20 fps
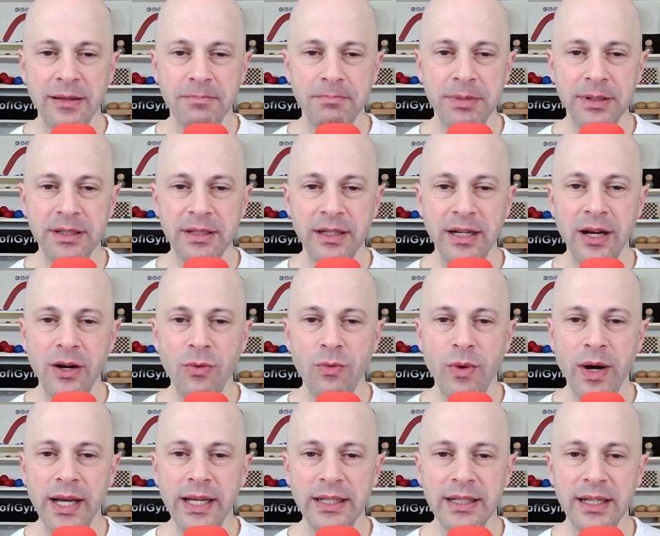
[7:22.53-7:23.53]
But now
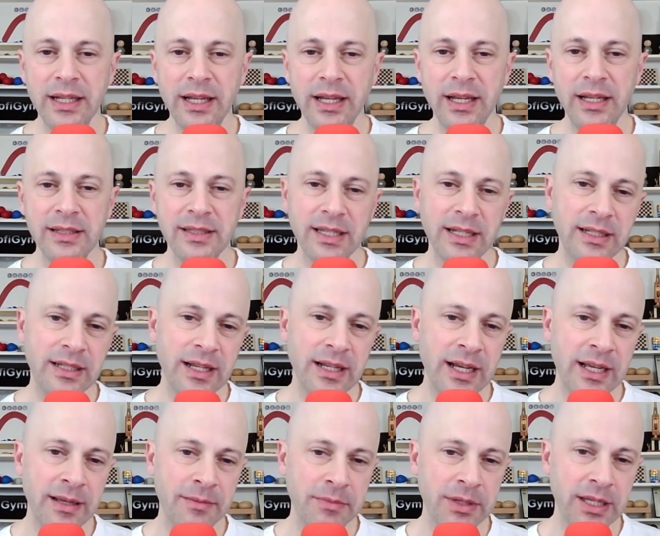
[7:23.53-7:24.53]
white is in
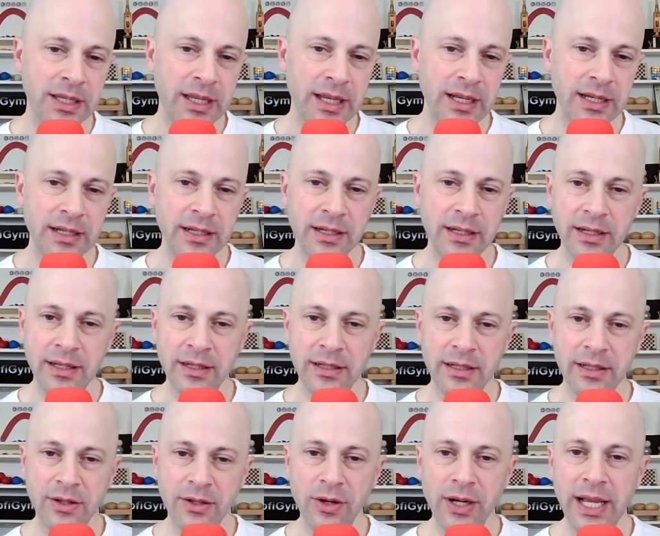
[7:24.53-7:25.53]
time. He can
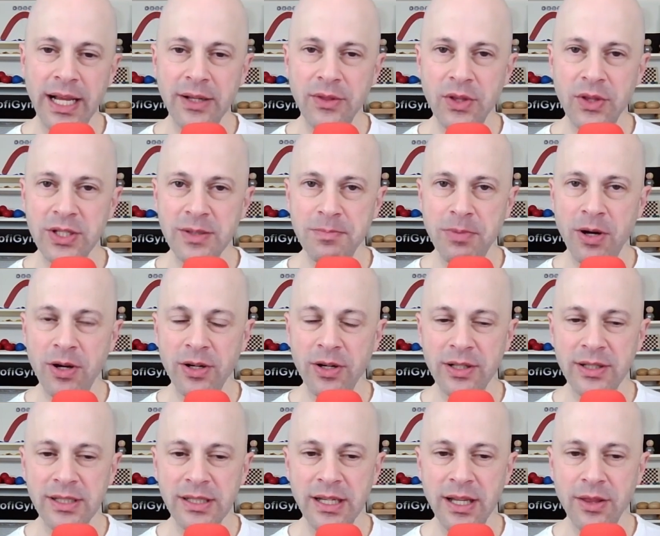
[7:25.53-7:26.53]
collect this pawn
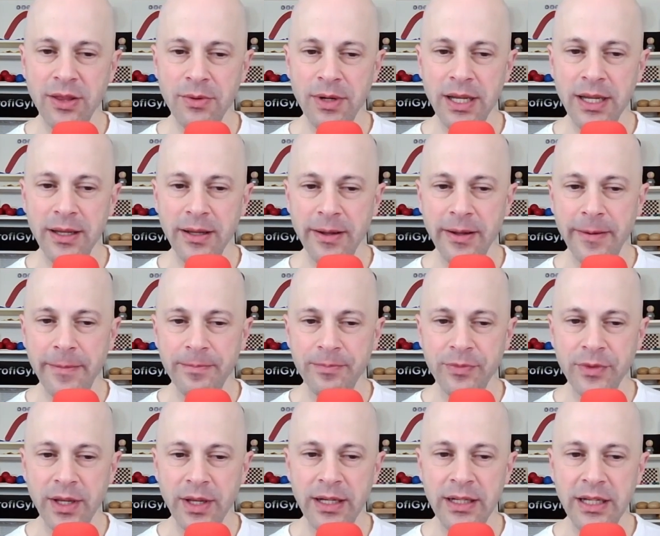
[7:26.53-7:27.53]
on c3,
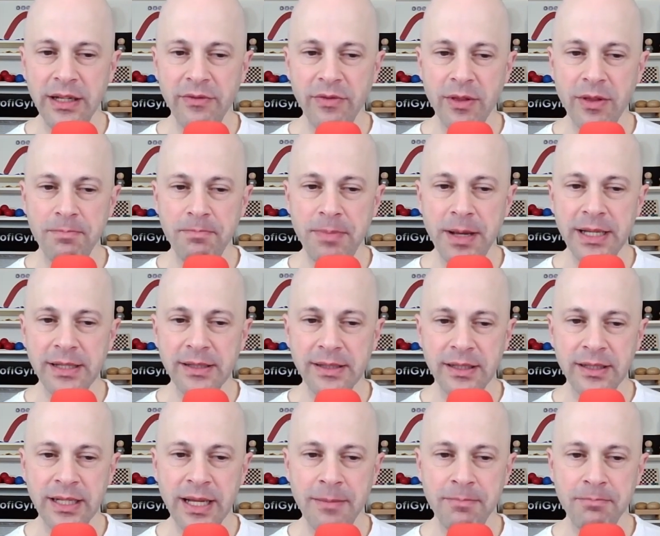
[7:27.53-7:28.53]
and even the best
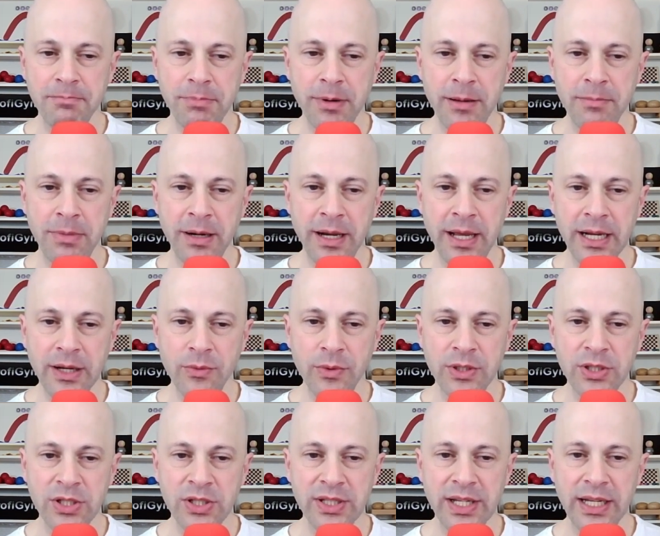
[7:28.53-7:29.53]
attempt by black,
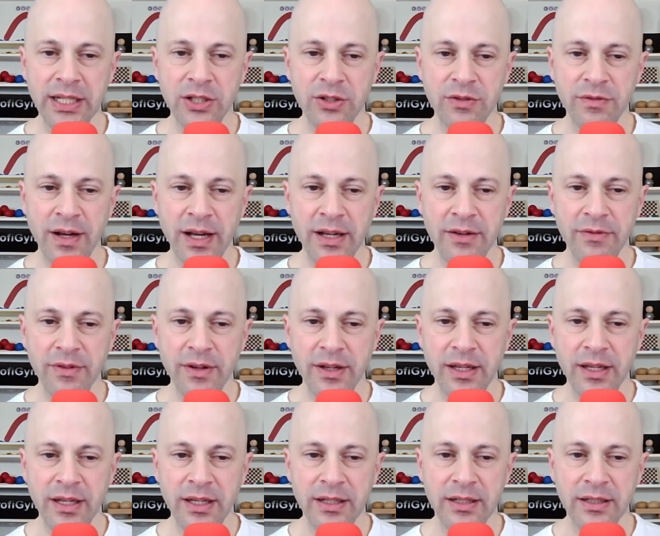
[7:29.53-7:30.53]
which is h5,
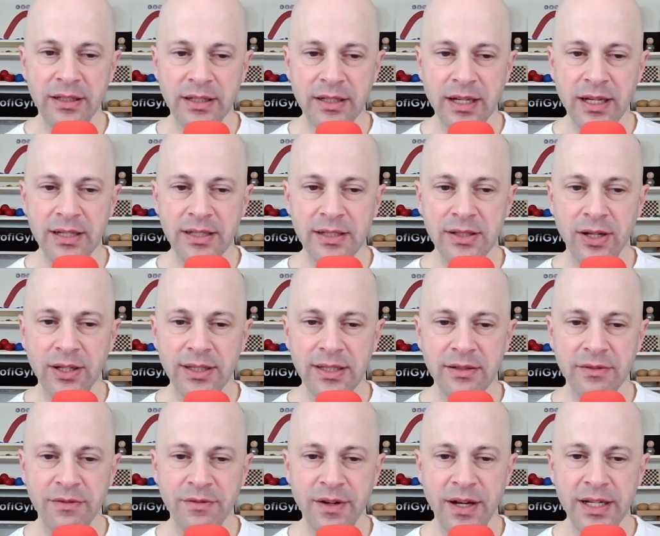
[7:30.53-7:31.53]
does not
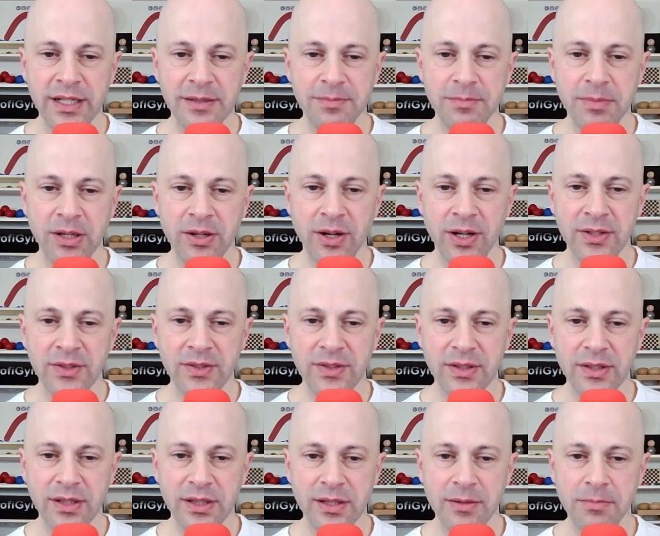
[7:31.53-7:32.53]
suffice
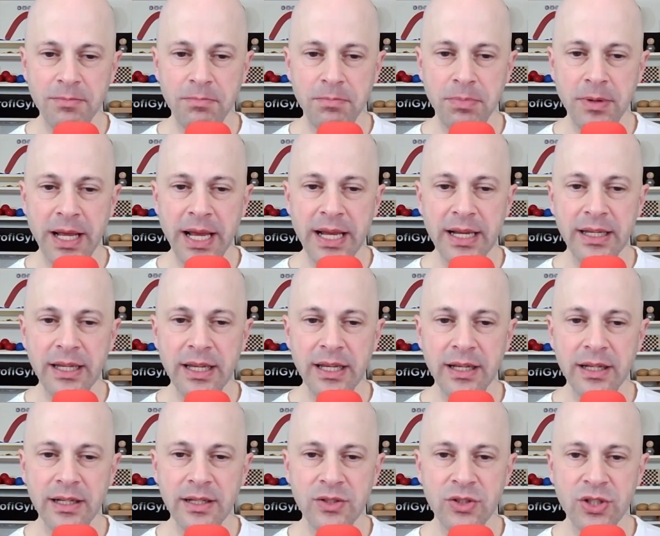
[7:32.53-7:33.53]
because the black
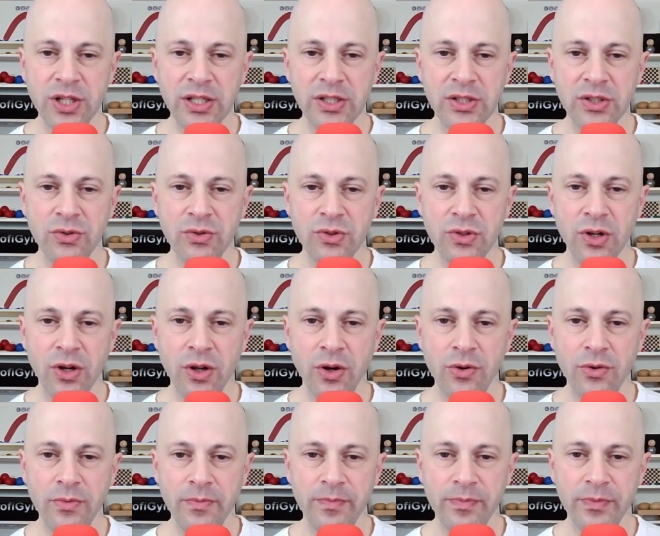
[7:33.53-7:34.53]
king is just too
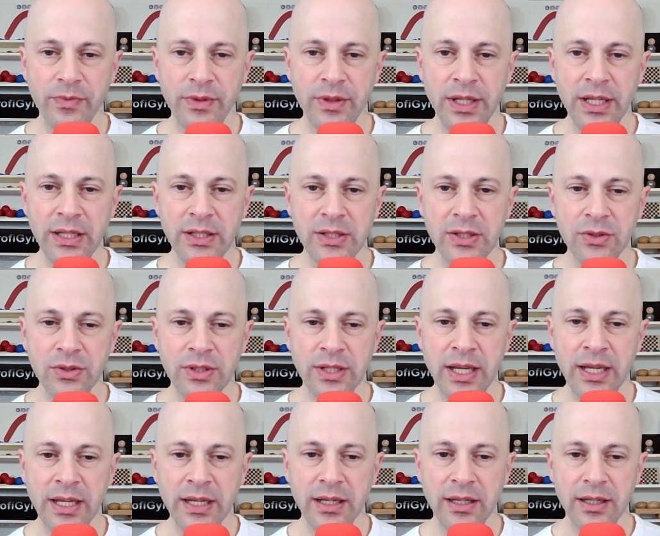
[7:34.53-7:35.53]
slow, needs to
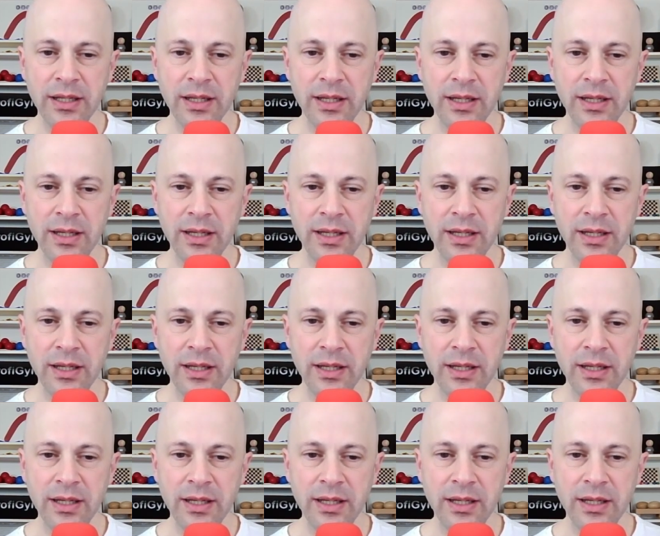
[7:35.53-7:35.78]
take